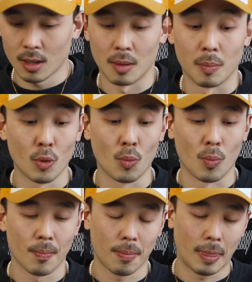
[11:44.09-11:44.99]
And boom,
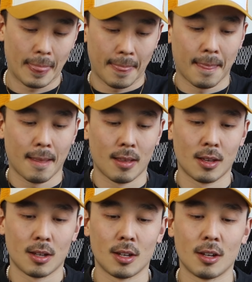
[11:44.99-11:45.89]

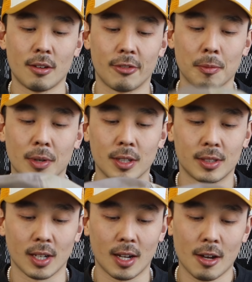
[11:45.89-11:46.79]
flip it
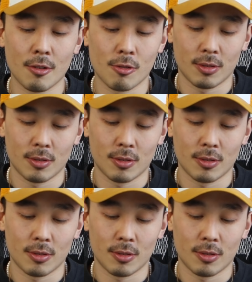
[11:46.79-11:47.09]
inside out.